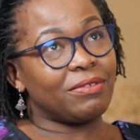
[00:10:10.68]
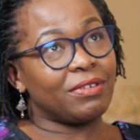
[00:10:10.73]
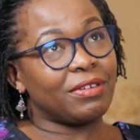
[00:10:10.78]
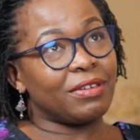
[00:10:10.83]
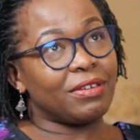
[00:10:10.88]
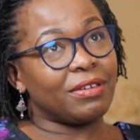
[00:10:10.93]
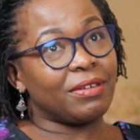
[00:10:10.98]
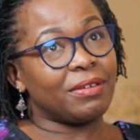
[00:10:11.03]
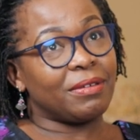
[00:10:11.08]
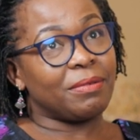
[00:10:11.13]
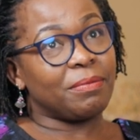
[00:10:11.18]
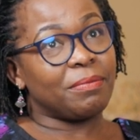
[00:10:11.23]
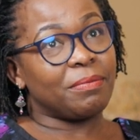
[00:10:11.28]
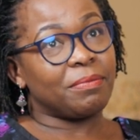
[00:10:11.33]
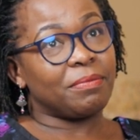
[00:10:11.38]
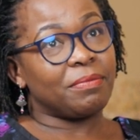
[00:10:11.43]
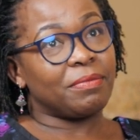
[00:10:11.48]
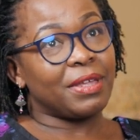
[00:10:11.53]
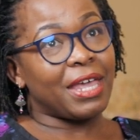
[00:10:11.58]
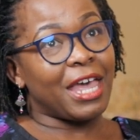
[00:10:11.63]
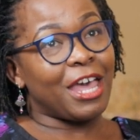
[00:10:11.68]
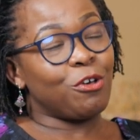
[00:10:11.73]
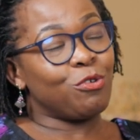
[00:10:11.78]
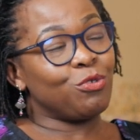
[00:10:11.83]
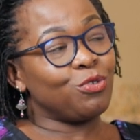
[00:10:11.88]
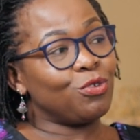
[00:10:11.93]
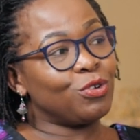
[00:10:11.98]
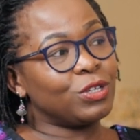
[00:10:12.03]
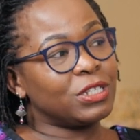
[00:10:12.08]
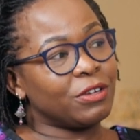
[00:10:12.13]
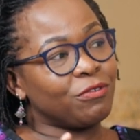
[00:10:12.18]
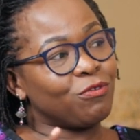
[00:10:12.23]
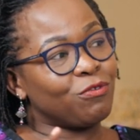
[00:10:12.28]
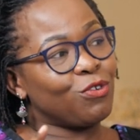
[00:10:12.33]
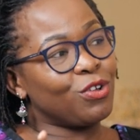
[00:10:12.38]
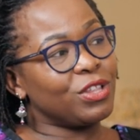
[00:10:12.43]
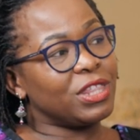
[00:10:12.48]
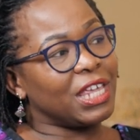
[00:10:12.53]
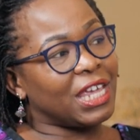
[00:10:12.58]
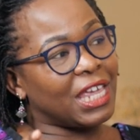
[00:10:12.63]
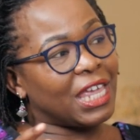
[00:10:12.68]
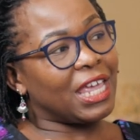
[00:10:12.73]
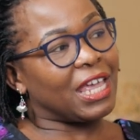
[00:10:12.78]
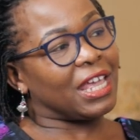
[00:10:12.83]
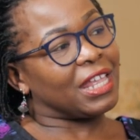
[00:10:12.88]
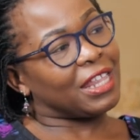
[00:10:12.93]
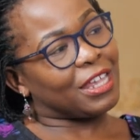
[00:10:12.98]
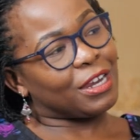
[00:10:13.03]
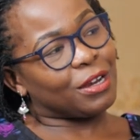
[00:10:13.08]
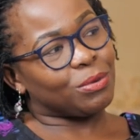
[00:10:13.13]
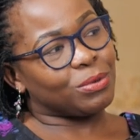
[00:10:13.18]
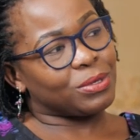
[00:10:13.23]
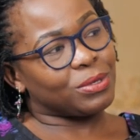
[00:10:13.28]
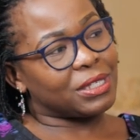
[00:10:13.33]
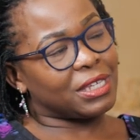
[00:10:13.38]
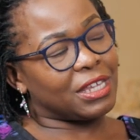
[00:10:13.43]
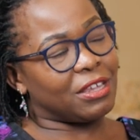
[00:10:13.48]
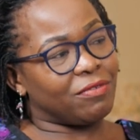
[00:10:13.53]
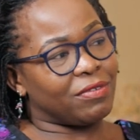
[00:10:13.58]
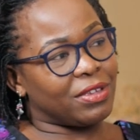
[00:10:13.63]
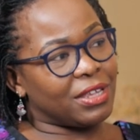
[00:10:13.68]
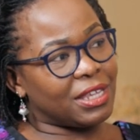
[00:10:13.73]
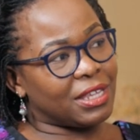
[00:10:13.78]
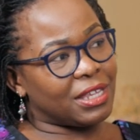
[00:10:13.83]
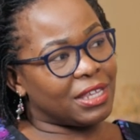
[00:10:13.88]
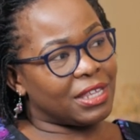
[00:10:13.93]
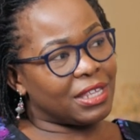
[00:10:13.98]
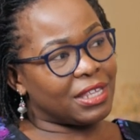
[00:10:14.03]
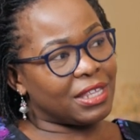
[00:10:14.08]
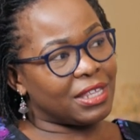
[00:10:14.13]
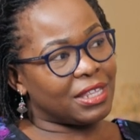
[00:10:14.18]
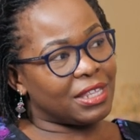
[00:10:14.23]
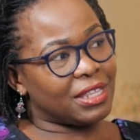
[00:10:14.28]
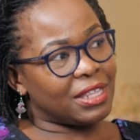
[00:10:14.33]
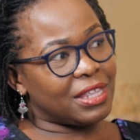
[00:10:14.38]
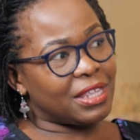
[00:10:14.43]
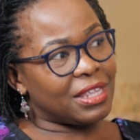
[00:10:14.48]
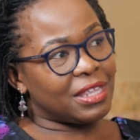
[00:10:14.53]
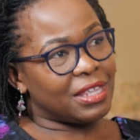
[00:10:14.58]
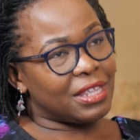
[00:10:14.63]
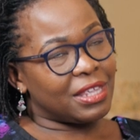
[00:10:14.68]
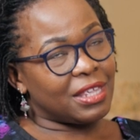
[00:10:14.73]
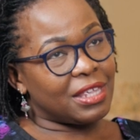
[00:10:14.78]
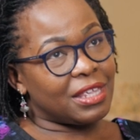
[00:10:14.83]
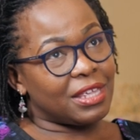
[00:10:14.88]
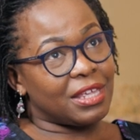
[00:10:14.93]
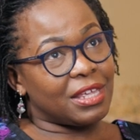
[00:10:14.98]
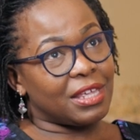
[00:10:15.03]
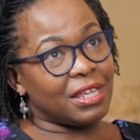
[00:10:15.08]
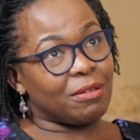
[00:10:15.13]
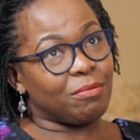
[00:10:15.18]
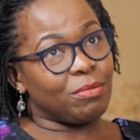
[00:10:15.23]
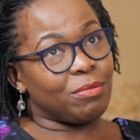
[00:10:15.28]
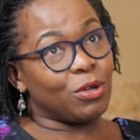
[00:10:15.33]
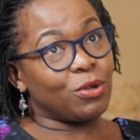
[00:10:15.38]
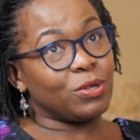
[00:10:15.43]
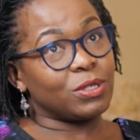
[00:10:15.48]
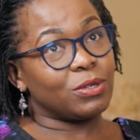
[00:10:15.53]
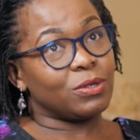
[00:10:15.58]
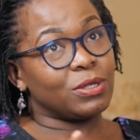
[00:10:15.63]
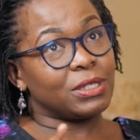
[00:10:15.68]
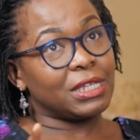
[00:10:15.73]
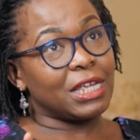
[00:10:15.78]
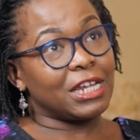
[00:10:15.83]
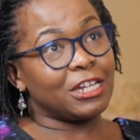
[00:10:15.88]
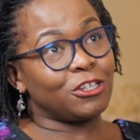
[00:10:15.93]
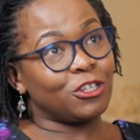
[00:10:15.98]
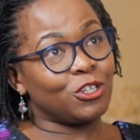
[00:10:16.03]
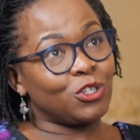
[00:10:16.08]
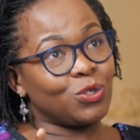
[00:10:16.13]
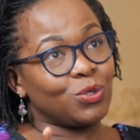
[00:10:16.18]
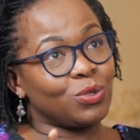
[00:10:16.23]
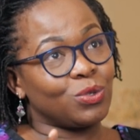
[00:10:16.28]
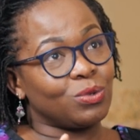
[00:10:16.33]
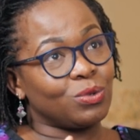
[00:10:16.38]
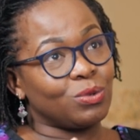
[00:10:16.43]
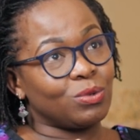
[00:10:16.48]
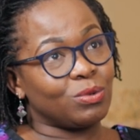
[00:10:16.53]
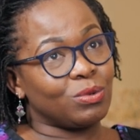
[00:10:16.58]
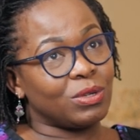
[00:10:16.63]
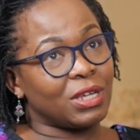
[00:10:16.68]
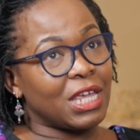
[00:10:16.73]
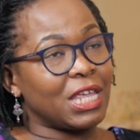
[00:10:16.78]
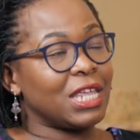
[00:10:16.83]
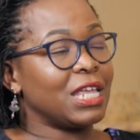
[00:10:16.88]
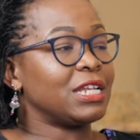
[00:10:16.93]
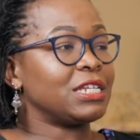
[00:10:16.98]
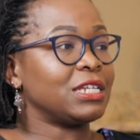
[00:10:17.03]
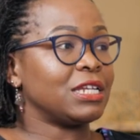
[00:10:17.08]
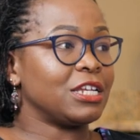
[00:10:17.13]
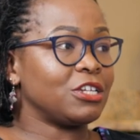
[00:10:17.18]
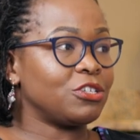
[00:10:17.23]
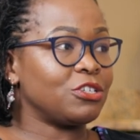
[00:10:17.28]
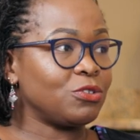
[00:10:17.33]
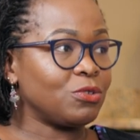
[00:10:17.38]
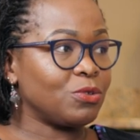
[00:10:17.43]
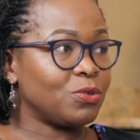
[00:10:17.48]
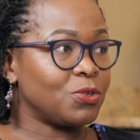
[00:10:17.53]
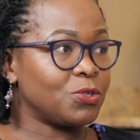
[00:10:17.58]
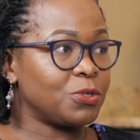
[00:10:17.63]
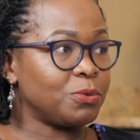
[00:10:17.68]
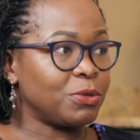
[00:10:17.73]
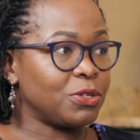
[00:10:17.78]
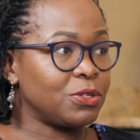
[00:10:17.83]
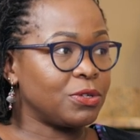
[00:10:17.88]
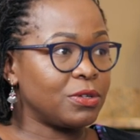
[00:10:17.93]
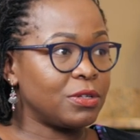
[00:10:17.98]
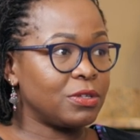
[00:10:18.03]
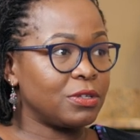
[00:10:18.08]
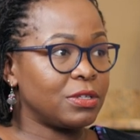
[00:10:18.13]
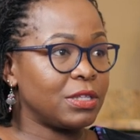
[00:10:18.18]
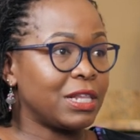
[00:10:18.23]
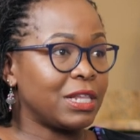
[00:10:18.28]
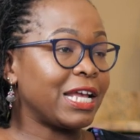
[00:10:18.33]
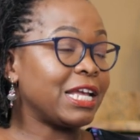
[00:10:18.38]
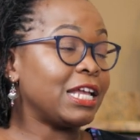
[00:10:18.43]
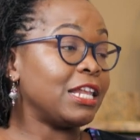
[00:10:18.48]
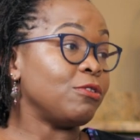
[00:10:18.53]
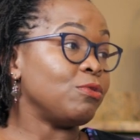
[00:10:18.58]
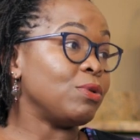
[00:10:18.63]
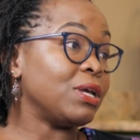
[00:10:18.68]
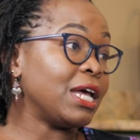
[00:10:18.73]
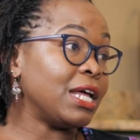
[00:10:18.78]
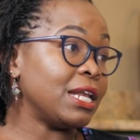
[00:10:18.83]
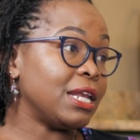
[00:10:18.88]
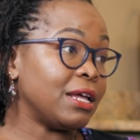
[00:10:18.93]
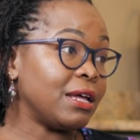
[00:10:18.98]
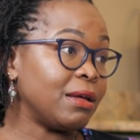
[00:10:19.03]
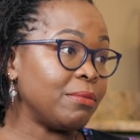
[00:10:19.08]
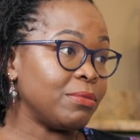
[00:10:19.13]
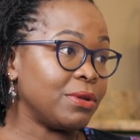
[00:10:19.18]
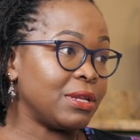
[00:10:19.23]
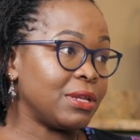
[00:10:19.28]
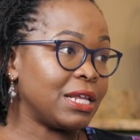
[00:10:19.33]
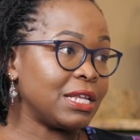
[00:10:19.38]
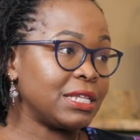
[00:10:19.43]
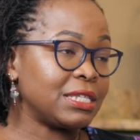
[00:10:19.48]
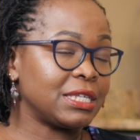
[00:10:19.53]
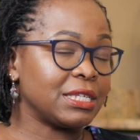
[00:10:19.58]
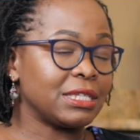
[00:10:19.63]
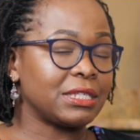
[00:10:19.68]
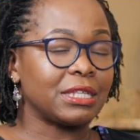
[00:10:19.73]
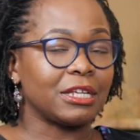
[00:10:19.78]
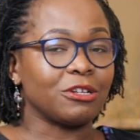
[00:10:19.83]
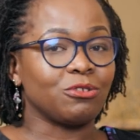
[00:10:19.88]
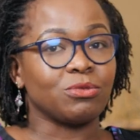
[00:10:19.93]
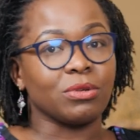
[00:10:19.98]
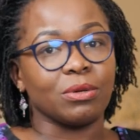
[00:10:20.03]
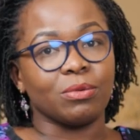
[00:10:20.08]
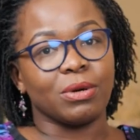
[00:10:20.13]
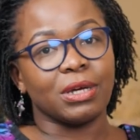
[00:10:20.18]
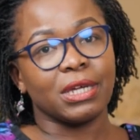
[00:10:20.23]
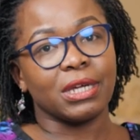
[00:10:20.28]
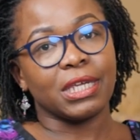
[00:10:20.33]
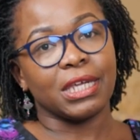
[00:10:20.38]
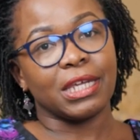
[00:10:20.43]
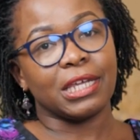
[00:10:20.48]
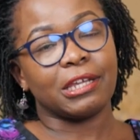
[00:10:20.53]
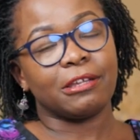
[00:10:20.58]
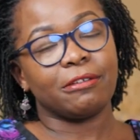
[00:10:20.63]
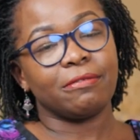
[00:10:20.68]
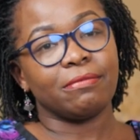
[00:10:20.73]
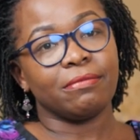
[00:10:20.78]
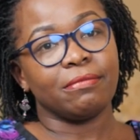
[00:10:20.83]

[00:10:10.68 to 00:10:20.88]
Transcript: I could not afford the care that I was giving. Because I was sent to Kenyatta National Hospital. Luckily, we had ambulances that were working.